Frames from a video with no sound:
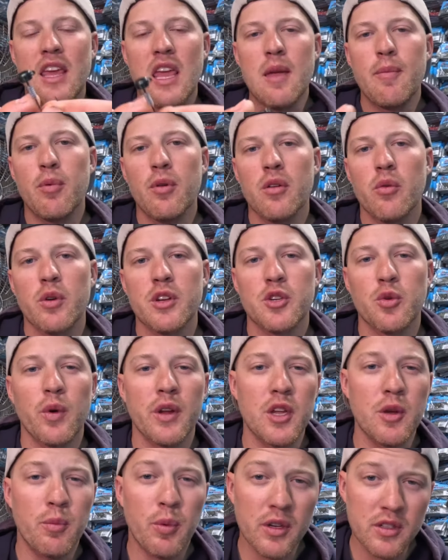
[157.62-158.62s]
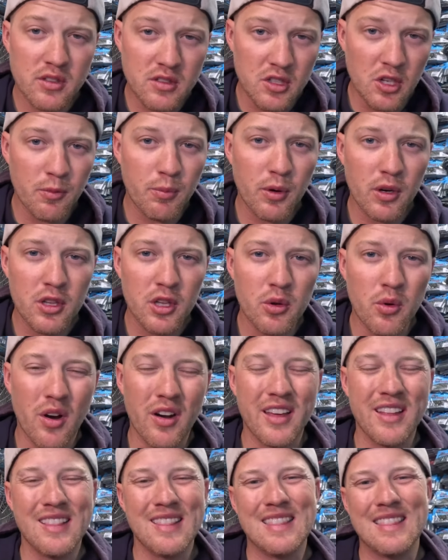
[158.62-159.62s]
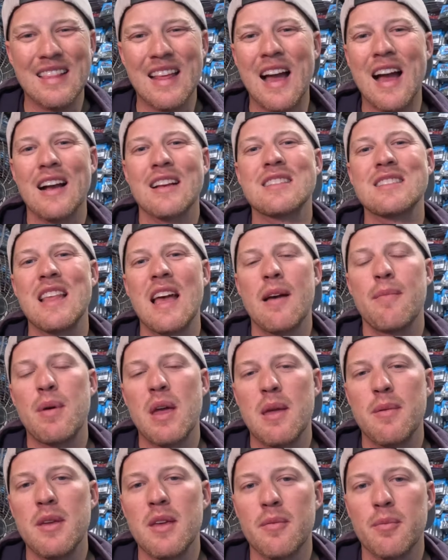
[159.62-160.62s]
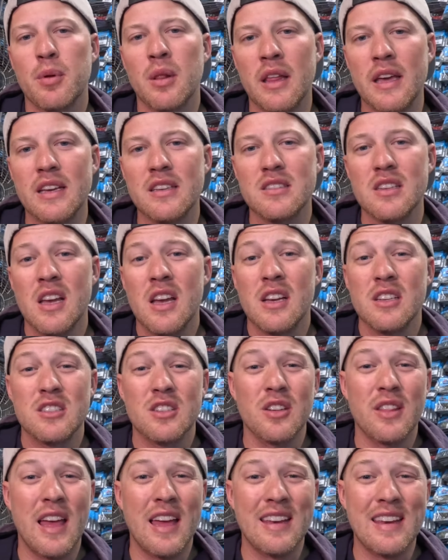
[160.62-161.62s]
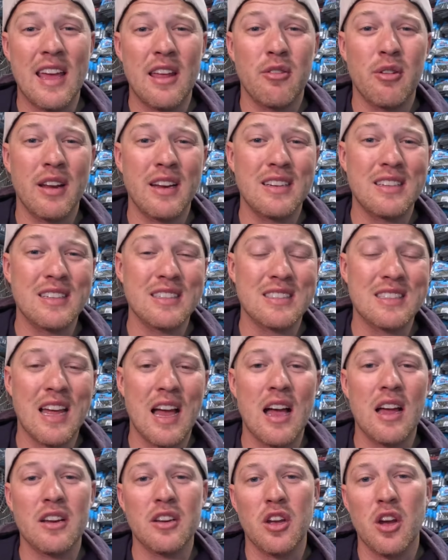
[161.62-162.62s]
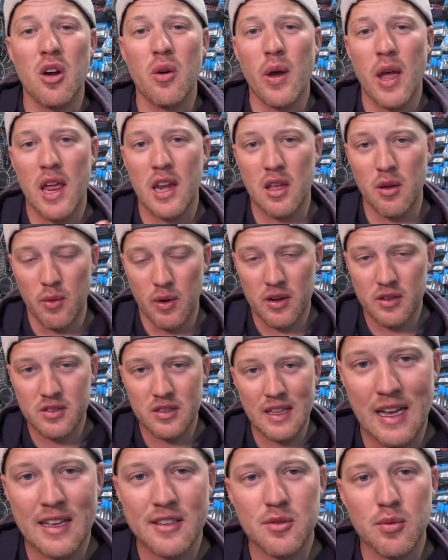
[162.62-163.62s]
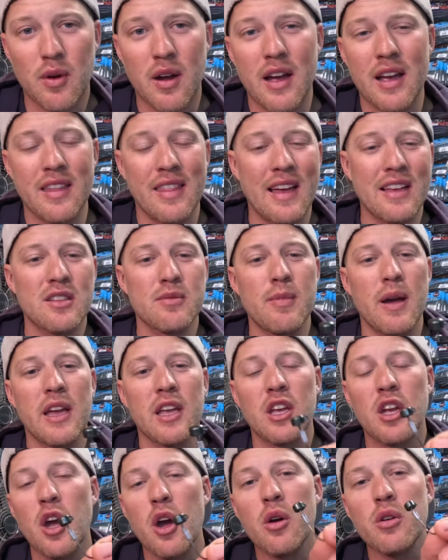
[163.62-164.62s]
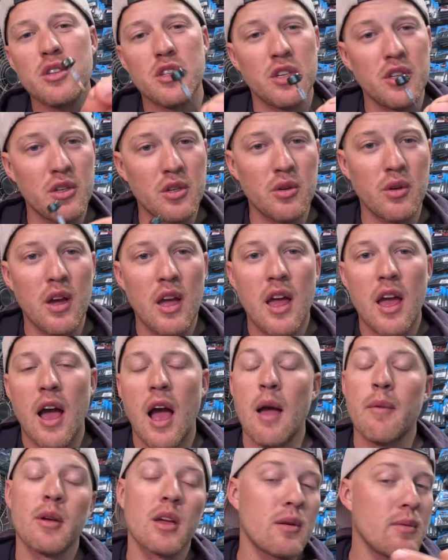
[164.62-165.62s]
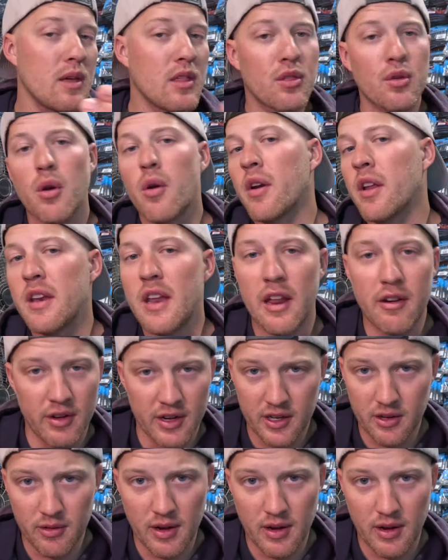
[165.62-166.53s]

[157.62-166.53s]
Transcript: keeper, which when you put super glue on it, locks that baby in place so that Ned rig does not go anywhere. So that's why that's my go-to. I'm gonna be throwing a Ned rig